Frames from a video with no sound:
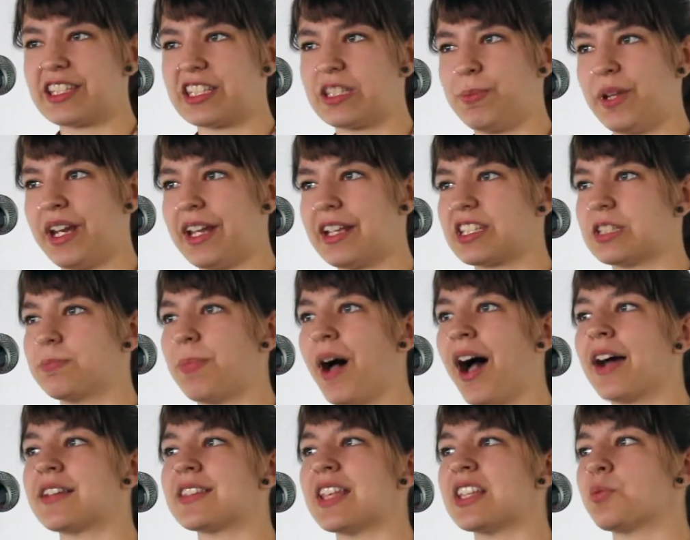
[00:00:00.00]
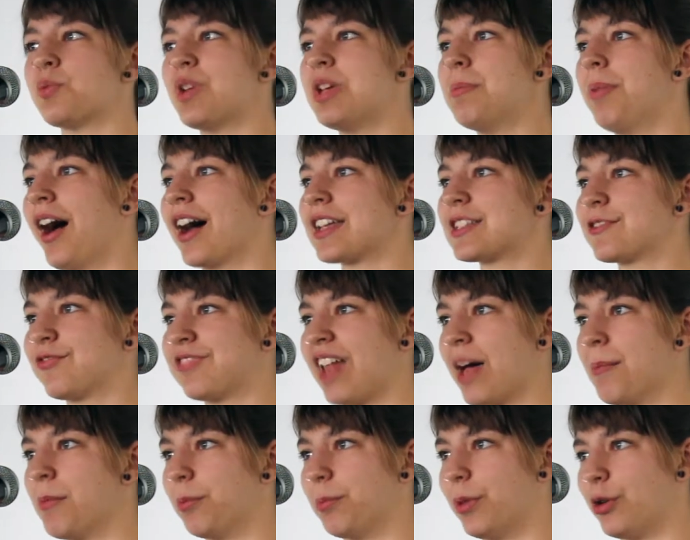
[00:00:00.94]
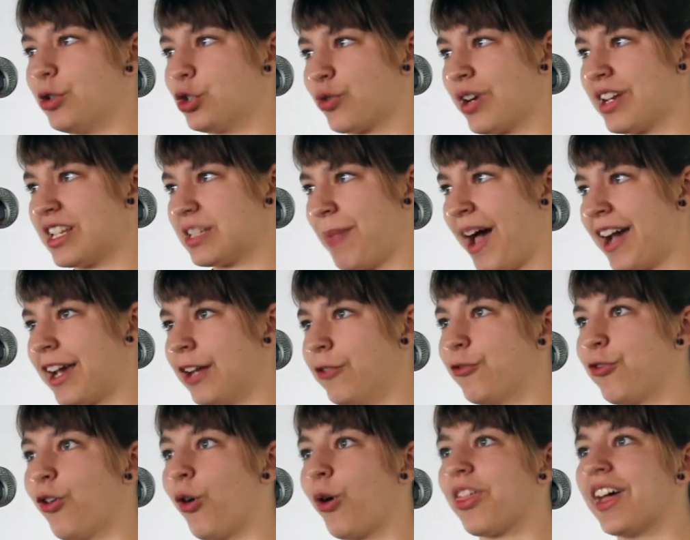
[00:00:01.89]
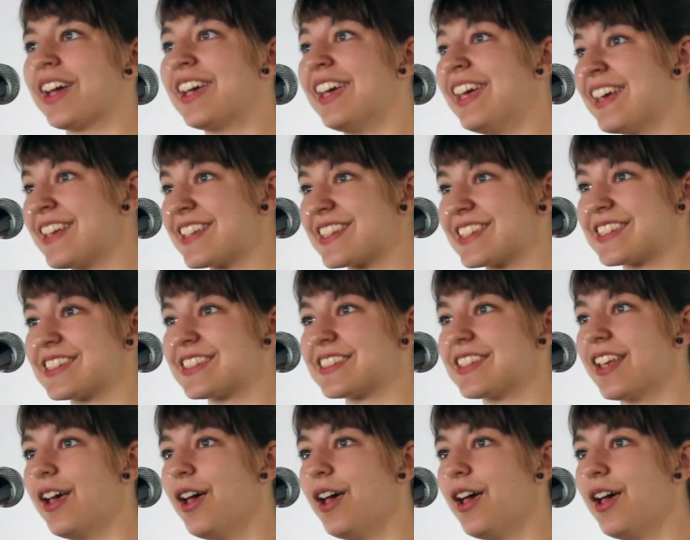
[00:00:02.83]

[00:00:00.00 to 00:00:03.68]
spitting sparks as we pass flammable drinks back and forth, a kiss.